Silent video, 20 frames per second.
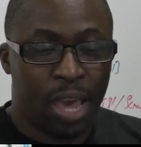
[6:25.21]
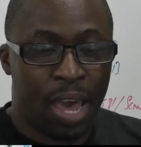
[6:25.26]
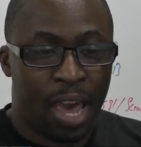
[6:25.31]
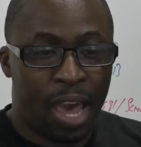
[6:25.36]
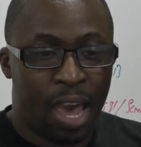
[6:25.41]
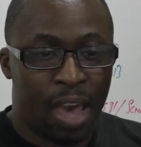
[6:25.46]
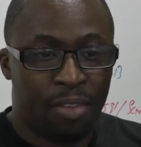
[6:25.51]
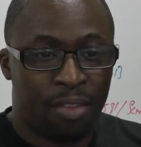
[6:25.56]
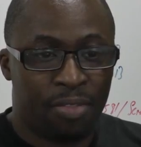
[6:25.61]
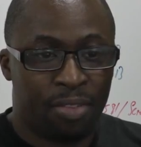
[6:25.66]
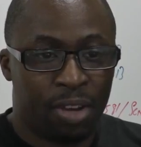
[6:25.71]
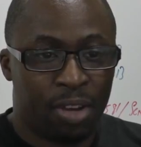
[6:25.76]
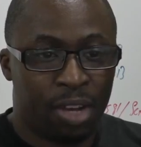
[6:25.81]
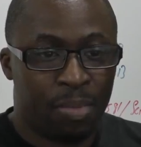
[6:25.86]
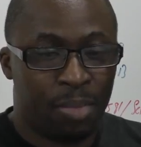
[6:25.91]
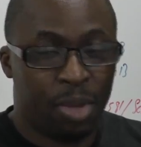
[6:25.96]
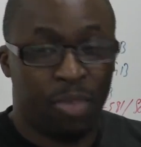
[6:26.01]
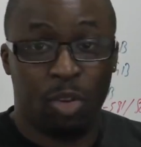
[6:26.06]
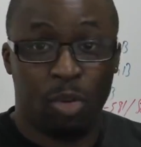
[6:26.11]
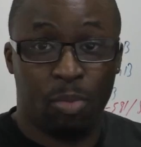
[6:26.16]
Here we
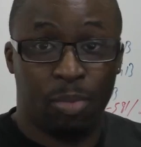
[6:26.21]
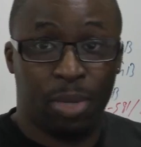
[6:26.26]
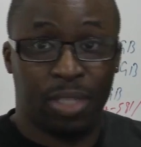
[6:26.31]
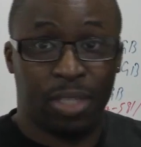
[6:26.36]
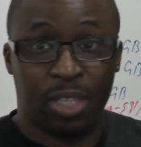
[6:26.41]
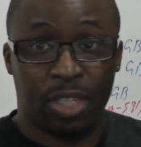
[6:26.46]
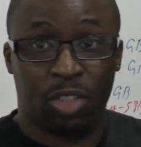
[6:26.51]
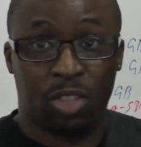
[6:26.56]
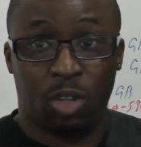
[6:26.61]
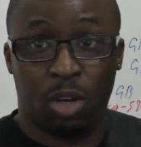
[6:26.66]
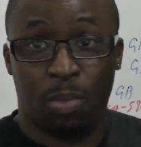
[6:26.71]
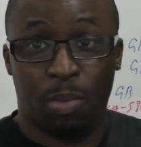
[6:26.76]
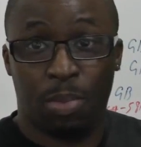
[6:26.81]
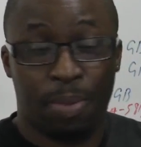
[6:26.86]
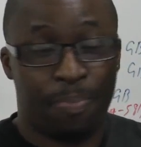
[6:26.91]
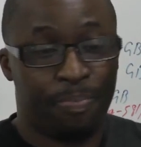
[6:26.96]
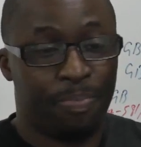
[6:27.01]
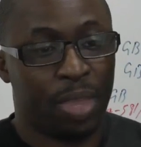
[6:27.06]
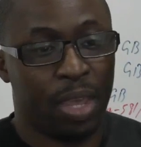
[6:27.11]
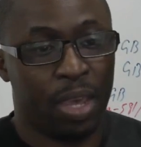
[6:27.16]
have a view of my
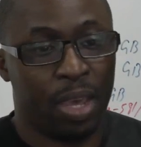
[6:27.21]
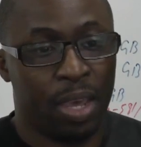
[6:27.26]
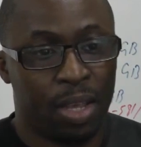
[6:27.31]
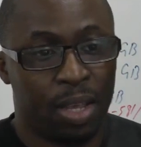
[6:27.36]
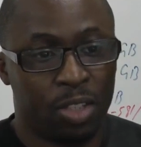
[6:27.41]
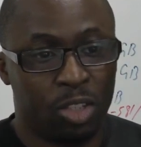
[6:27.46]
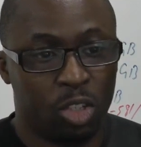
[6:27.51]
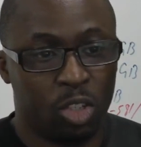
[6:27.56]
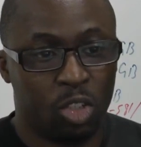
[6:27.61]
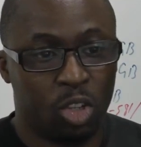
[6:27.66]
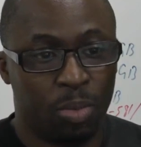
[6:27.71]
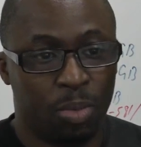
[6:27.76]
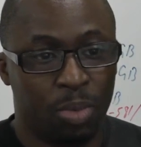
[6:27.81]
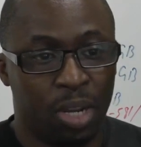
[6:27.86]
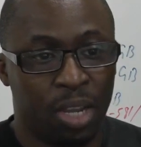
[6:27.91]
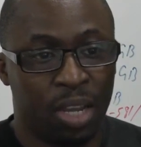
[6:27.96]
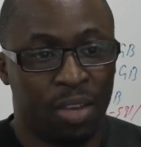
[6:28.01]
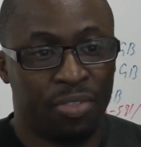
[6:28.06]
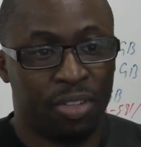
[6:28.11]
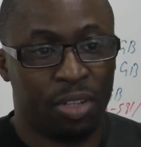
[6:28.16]
desktop. Here, so
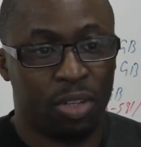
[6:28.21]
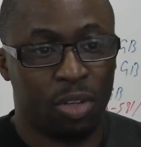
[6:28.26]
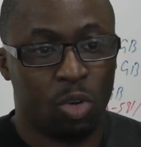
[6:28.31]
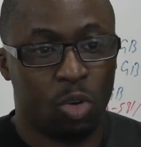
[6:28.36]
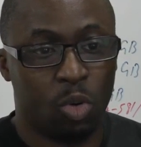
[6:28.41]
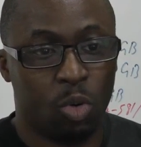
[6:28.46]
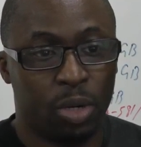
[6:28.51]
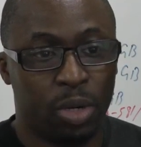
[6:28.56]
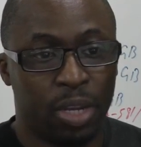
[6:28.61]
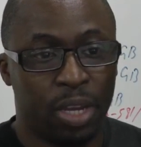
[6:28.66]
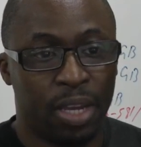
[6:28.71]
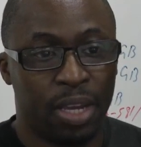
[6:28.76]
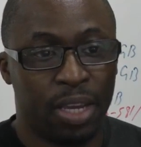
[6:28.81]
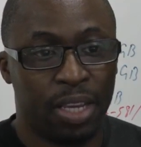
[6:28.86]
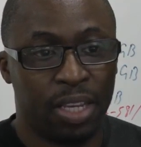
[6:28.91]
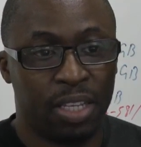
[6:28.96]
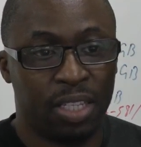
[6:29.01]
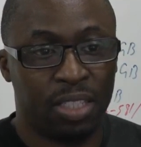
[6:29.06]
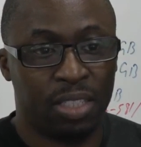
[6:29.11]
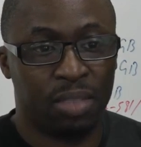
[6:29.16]
top left
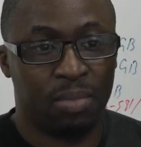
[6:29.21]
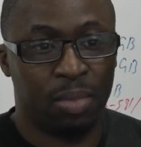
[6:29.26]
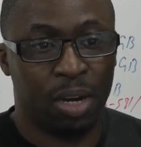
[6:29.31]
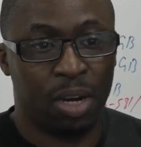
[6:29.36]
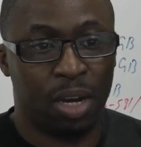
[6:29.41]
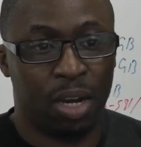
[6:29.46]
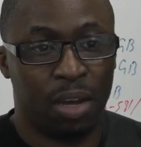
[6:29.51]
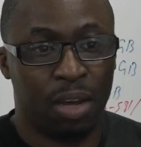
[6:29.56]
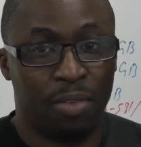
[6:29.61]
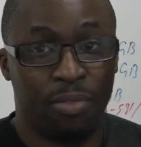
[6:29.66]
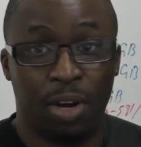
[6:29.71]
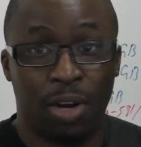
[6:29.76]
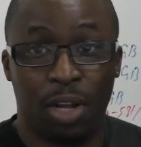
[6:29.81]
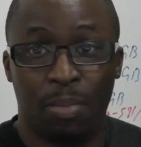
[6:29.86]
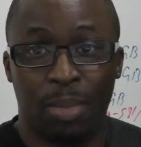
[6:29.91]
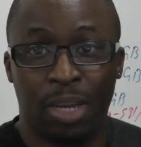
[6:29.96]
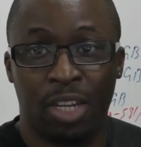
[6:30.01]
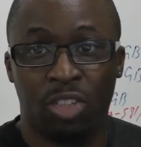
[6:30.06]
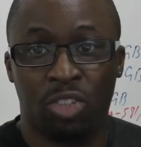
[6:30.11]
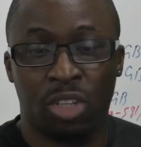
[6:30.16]
corner is my
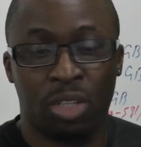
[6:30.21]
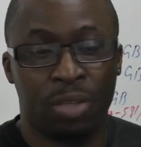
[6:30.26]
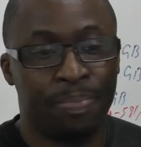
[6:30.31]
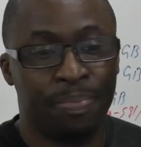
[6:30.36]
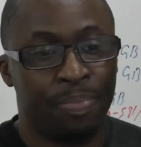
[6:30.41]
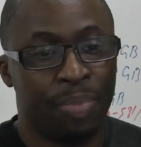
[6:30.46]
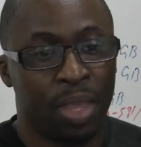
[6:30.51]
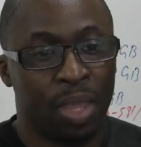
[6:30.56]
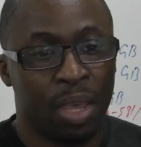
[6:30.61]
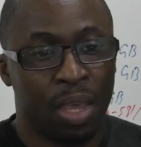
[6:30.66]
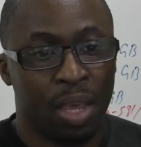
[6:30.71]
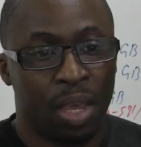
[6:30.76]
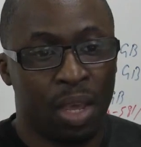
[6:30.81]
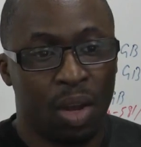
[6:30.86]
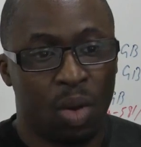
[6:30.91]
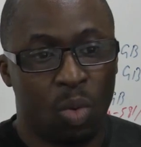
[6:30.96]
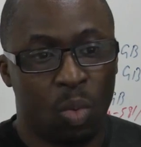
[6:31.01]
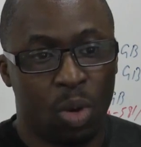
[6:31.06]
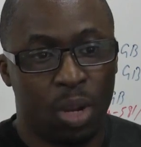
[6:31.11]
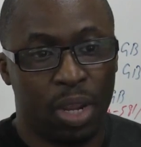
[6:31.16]
file manager.
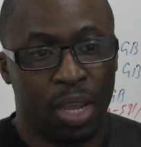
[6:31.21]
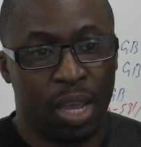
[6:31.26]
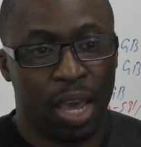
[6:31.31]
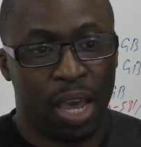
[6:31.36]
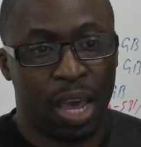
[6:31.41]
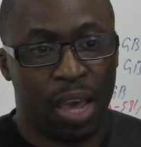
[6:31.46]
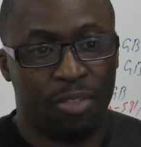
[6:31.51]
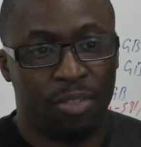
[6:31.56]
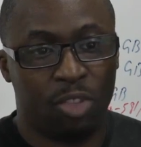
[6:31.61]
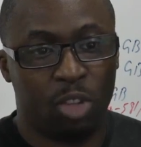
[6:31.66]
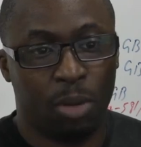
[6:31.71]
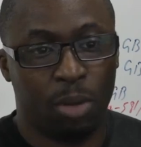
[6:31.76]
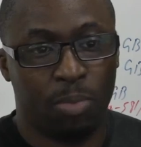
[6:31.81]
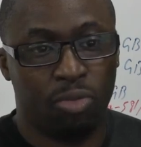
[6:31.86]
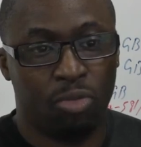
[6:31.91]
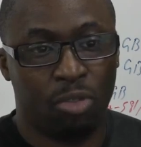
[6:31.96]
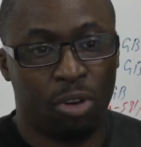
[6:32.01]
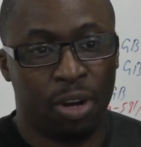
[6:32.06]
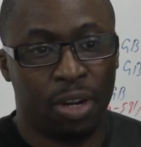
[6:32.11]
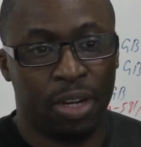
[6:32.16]
We
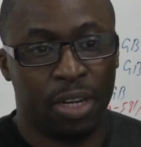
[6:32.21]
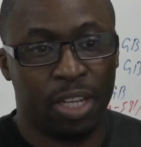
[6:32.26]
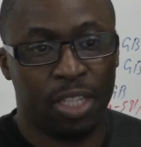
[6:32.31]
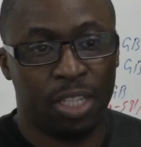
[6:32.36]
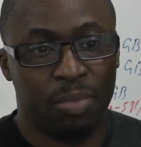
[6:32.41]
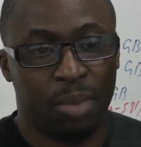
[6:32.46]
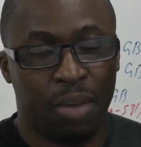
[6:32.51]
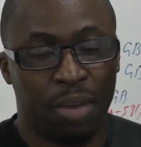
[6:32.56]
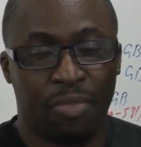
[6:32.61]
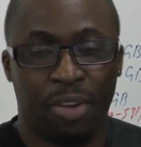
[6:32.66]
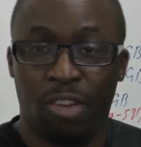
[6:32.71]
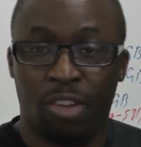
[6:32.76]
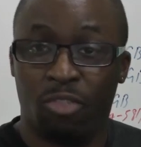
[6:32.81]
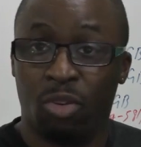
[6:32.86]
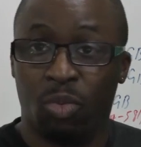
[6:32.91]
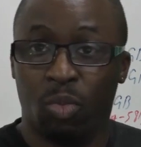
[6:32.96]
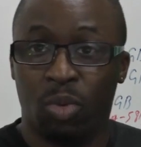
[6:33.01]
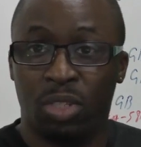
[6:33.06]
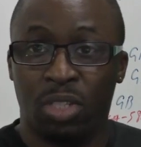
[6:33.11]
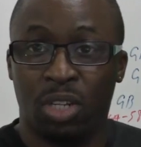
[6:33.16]
have top right is my
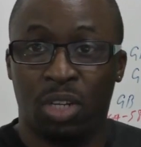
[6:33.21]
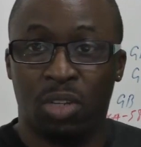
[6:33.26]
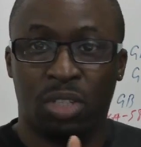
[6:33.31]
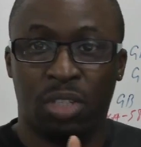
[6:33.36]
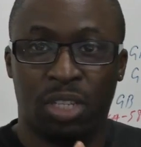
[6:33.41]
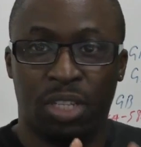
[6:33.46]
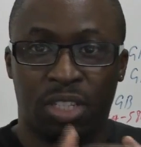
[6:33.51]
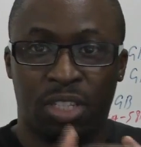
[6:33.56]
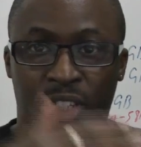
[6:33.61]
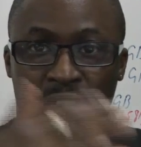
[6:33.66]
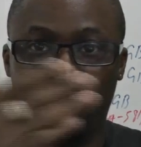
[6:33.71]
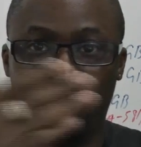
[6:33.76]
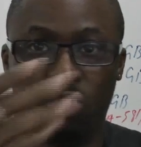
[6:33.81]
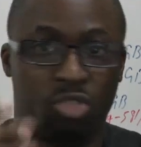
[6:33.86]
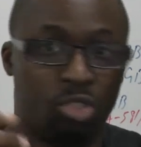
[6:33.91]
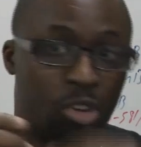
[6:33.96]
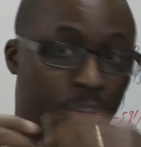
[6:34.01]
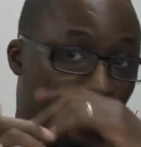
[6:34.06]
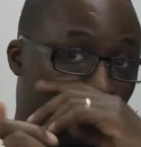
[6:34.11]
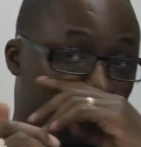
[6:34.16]
Vagrant window, so
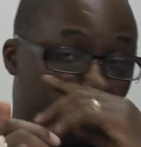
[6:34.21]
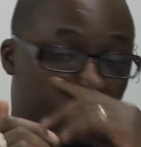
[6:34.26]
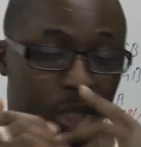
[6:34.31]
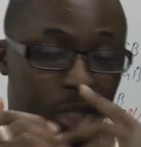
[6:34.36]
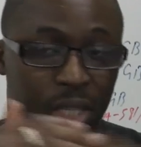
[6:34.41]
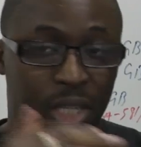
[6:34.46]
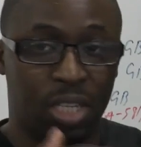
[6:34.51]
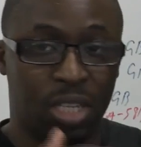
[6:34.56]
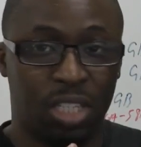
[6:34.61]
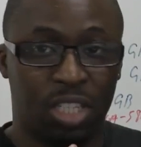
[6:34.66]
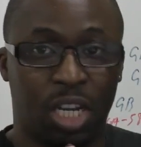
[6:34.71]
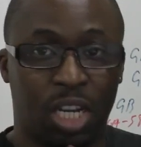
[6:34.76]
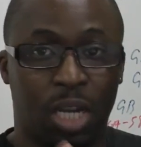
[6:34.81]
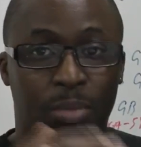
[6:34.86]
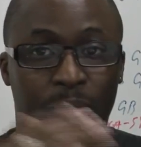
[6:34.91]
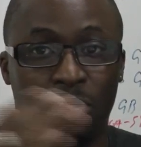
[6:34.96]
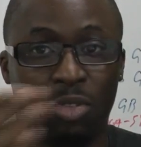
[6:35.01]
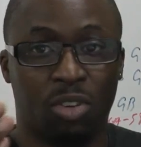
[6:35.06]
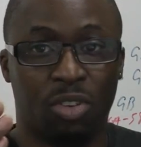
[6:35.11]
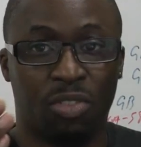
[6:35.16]
this controls
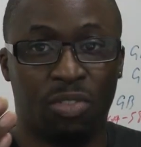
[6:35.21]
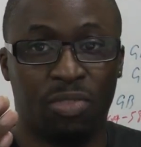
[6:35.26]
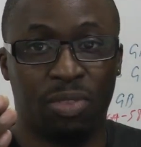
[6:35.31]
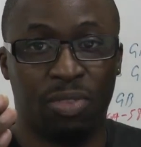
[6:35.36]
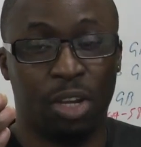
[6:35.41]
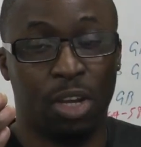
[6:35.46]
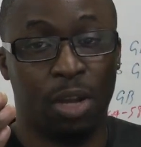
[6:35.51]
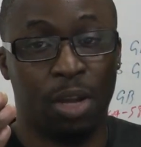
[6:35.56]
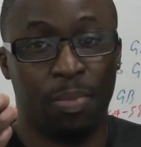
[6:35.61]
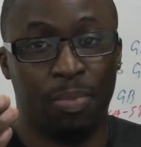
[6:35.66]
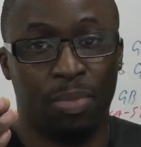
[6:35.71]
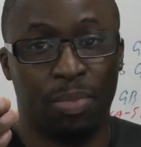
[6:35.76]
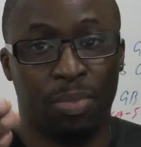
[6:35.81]
the types of